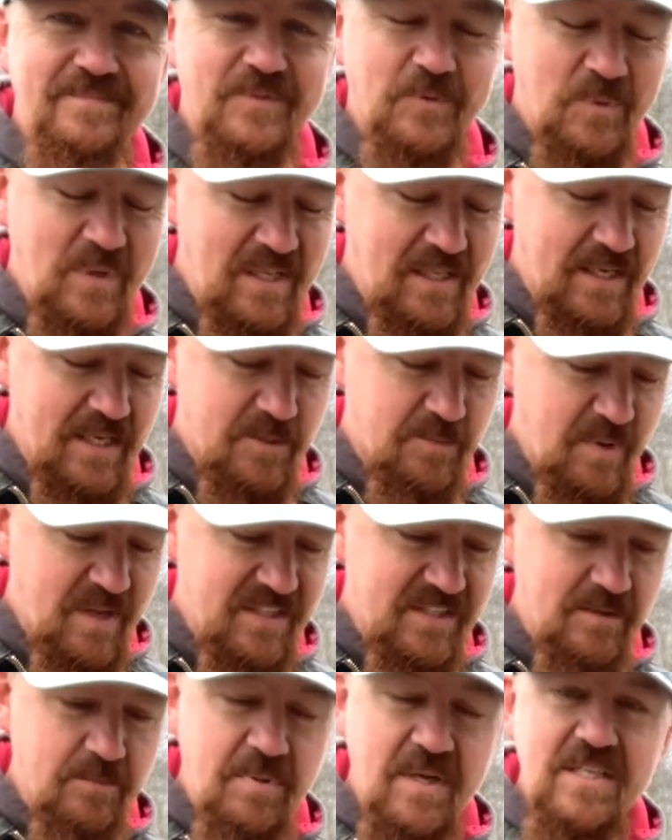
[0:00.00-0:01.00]
really
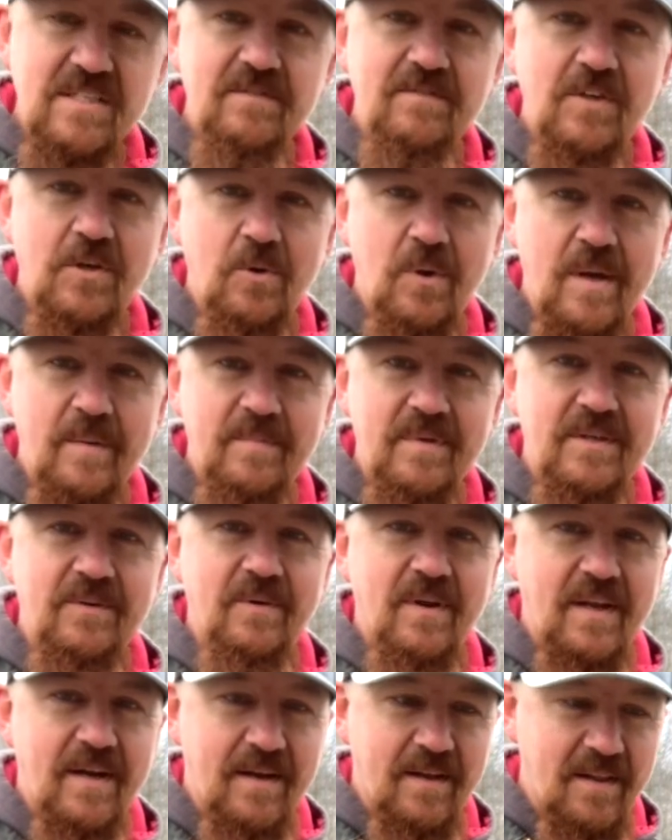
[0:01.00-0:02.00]
expensive piece of equipment,
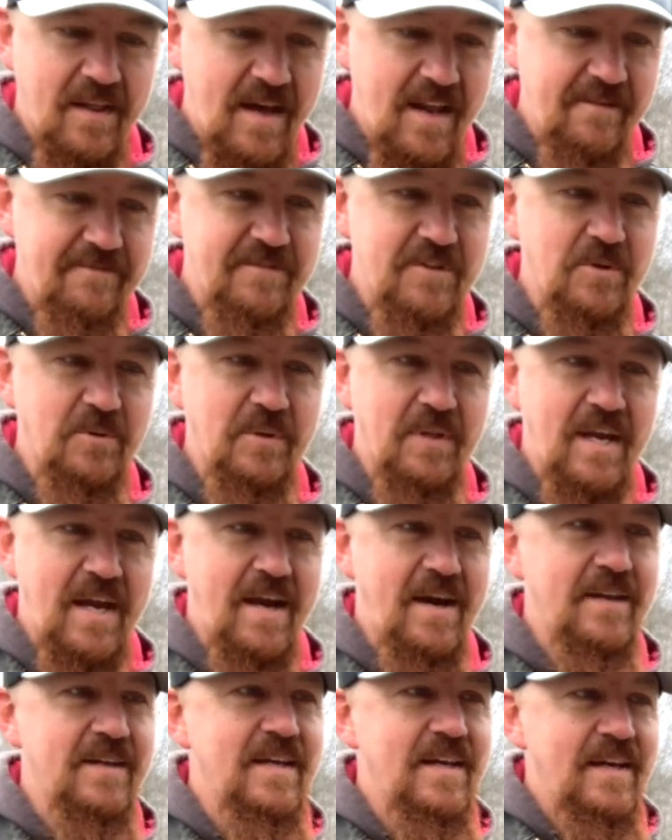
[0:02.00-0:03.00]
running a lot of fuel
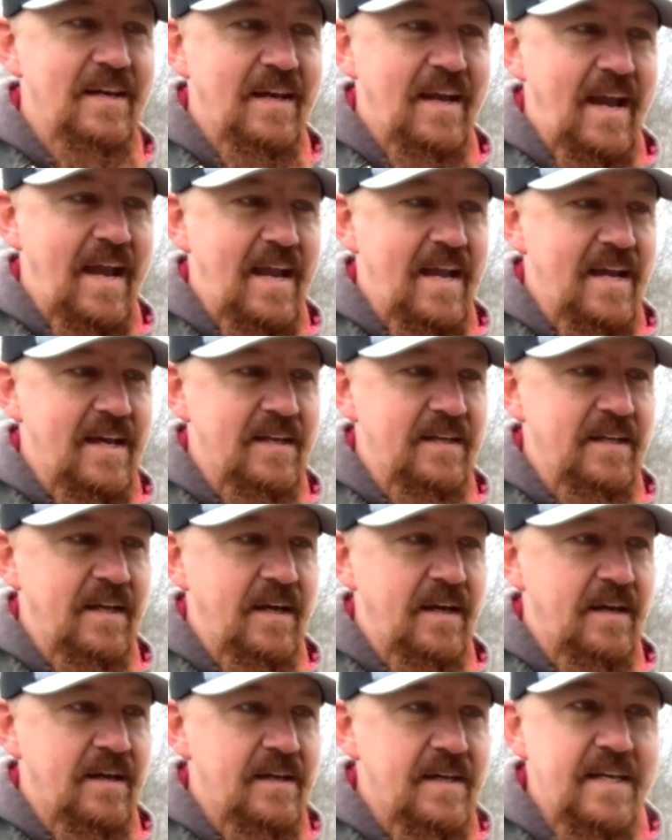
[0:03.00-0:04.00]
out, and
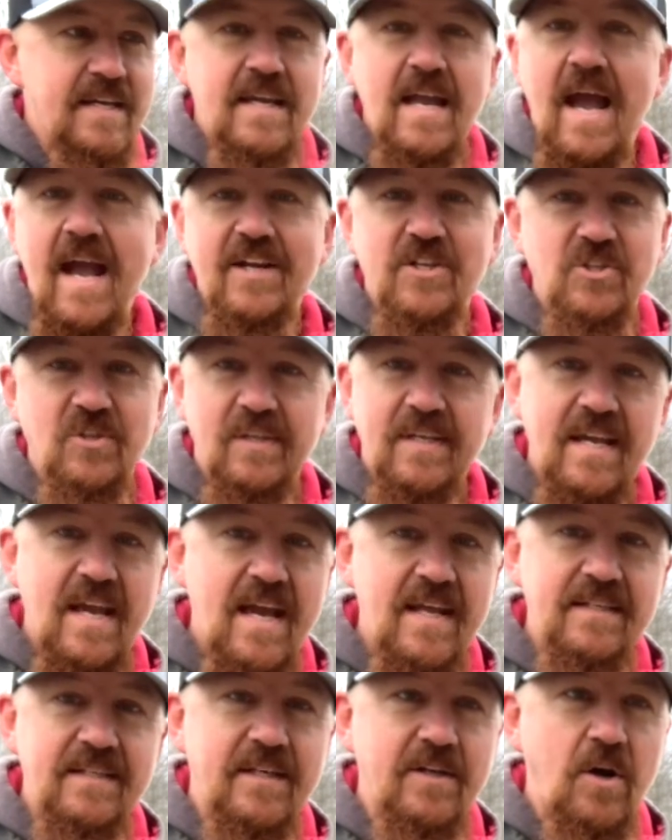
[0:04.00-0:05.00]
he actually
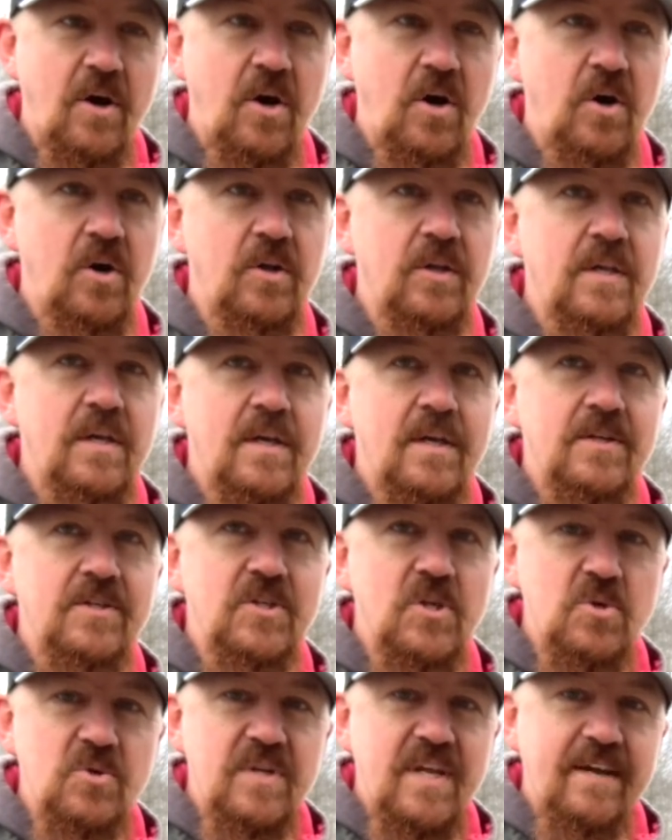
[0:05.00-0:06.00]
had to call
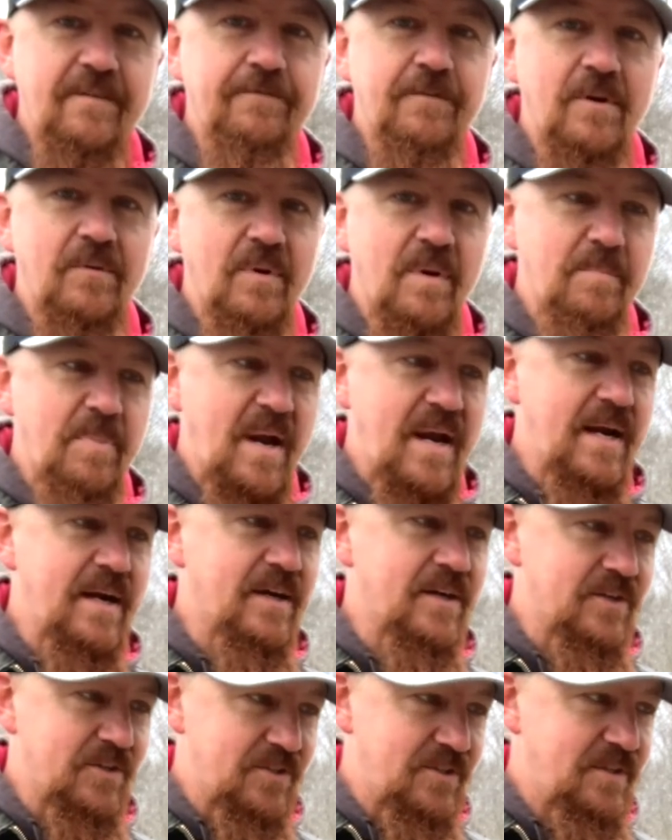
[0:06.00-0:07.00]
2 different
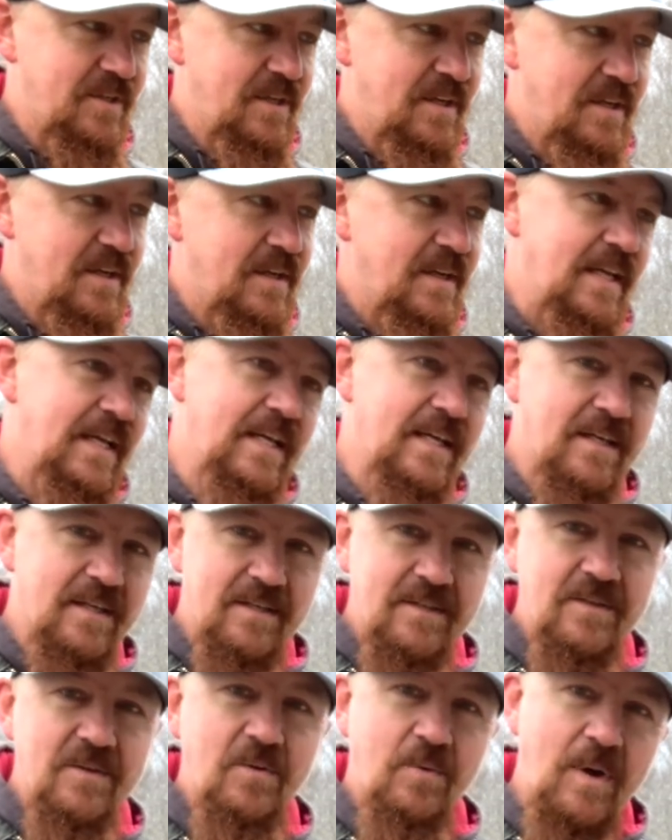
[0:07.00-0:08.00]
repairs
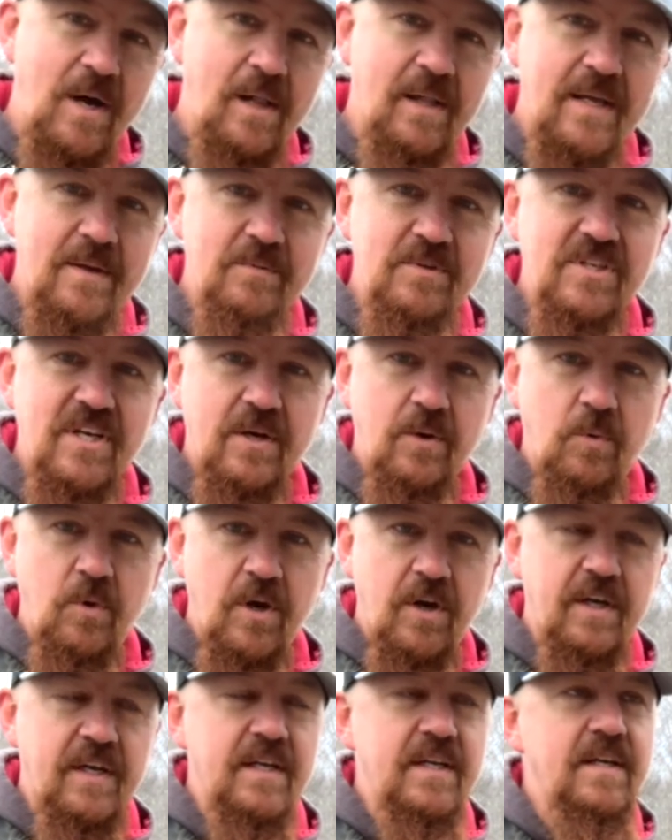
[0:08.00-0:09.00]
in while he was here
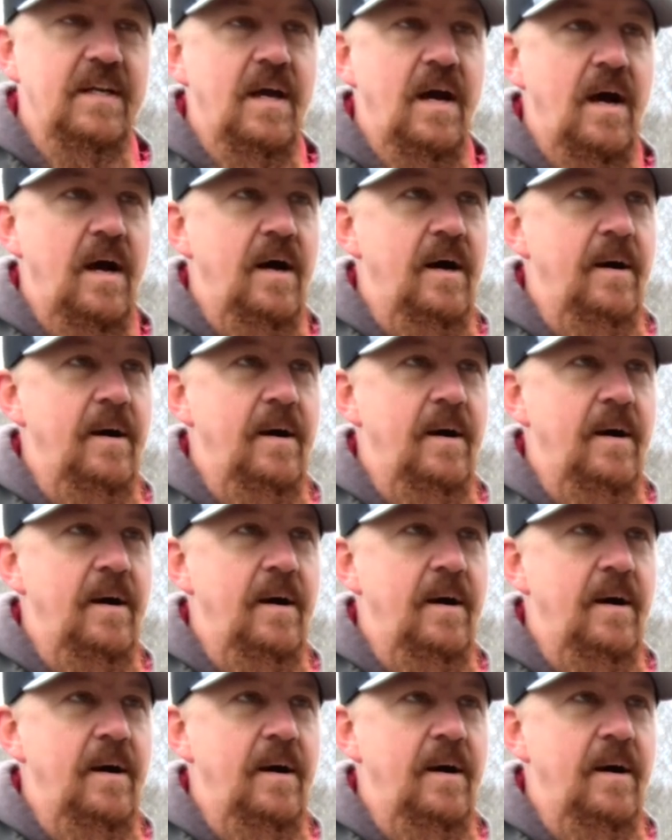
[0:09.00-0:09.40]
working.